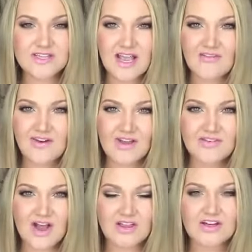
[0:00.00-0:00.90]
I got 5
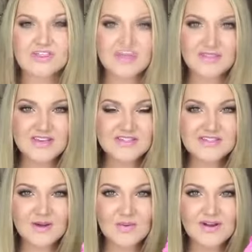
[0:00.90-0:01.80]
colors, but
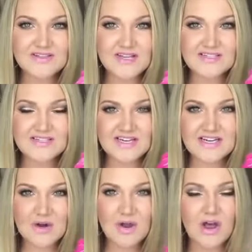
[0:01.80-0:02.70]
this was a
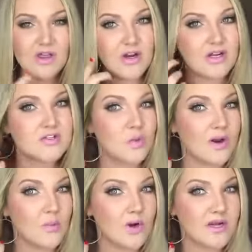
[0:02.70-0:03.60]
standout color. It's
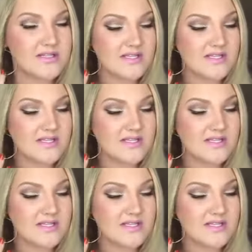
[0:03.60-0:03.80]
what I'm wearing